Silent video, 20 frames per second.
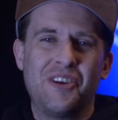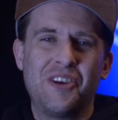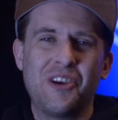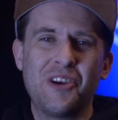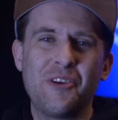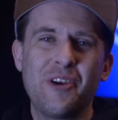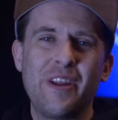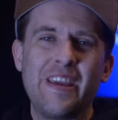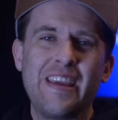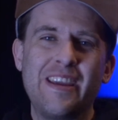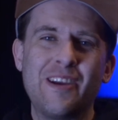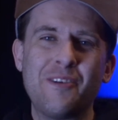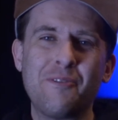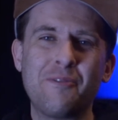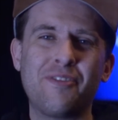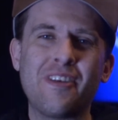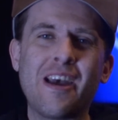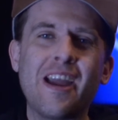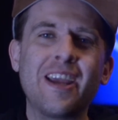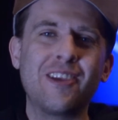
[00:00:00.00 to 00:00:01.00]
Ernie here.
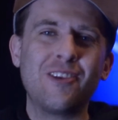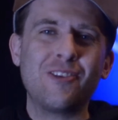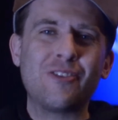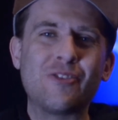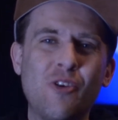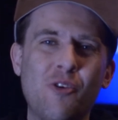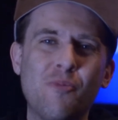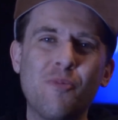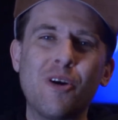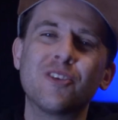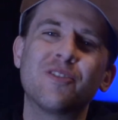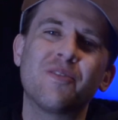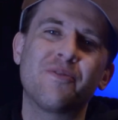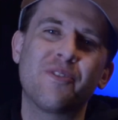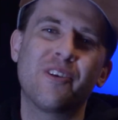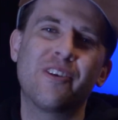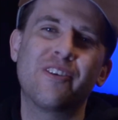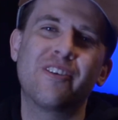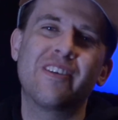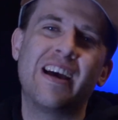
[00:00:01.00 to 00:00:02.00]
Thank you so much
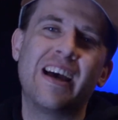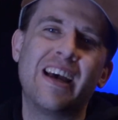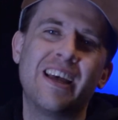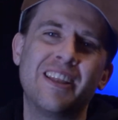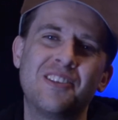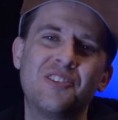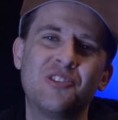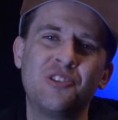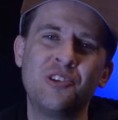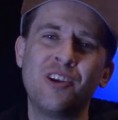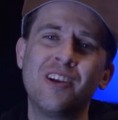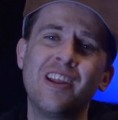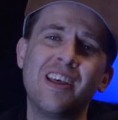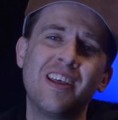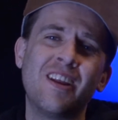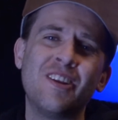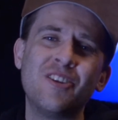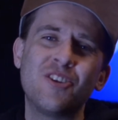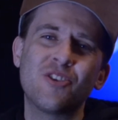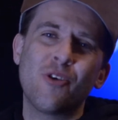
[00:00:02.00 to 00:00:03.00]
for tuning
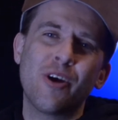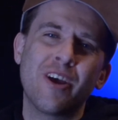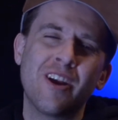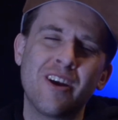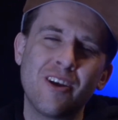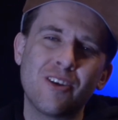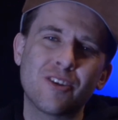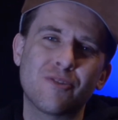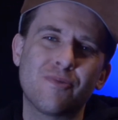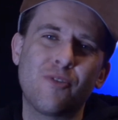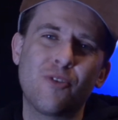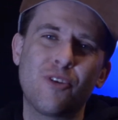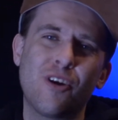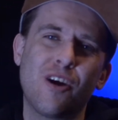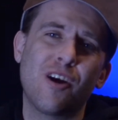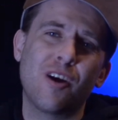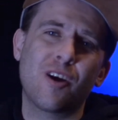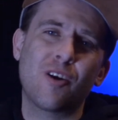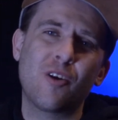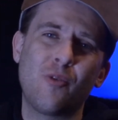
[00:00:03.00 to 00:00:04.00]
in and joining us for
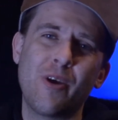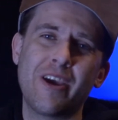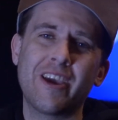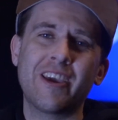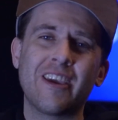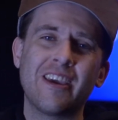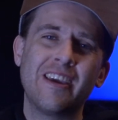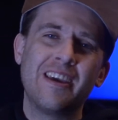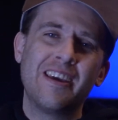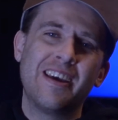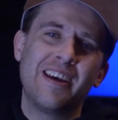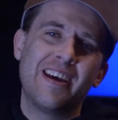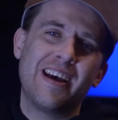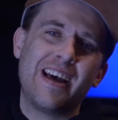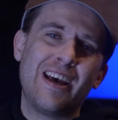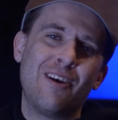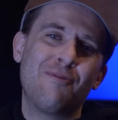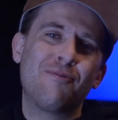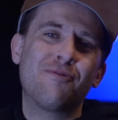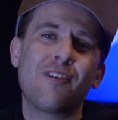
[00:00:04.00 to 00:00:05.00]
our quick
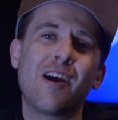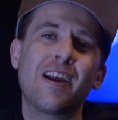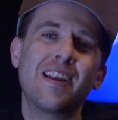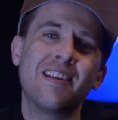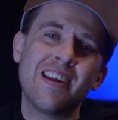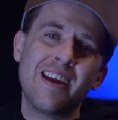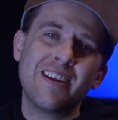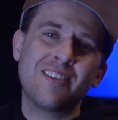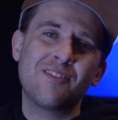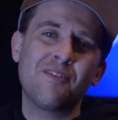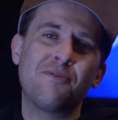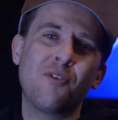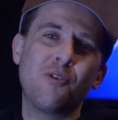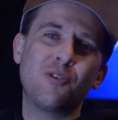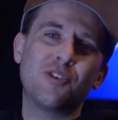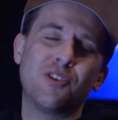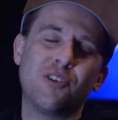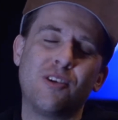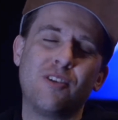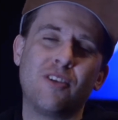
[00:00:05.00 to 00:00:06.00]
Friday night
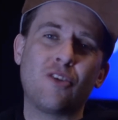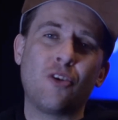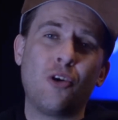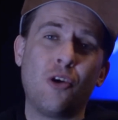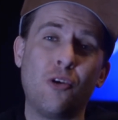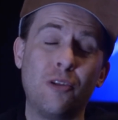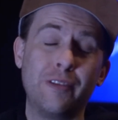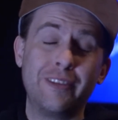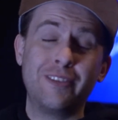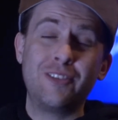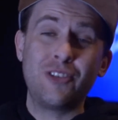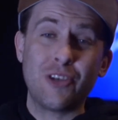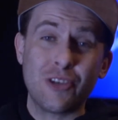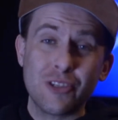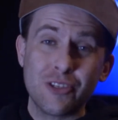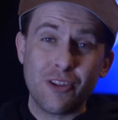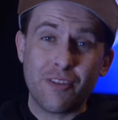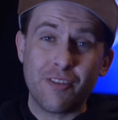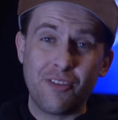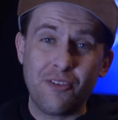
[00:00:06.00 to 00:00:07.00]
devotional called
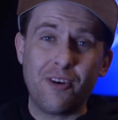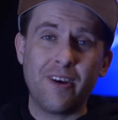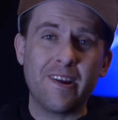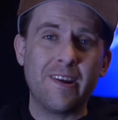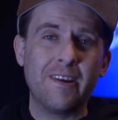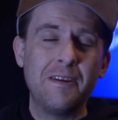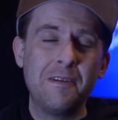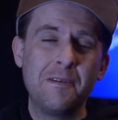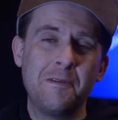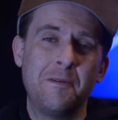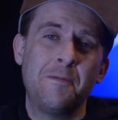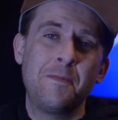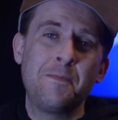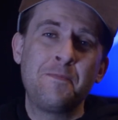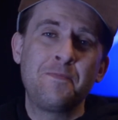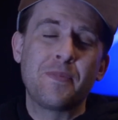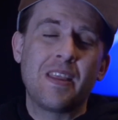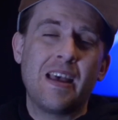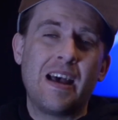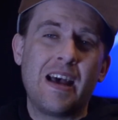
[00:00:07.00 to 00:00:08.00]
Just a Thought.
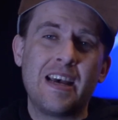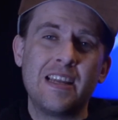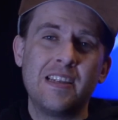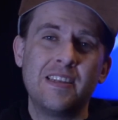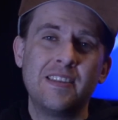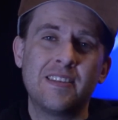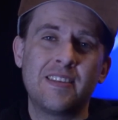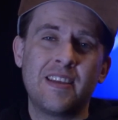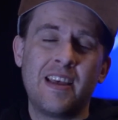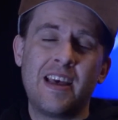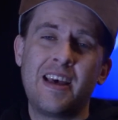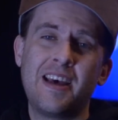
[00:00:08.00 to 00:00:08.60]
And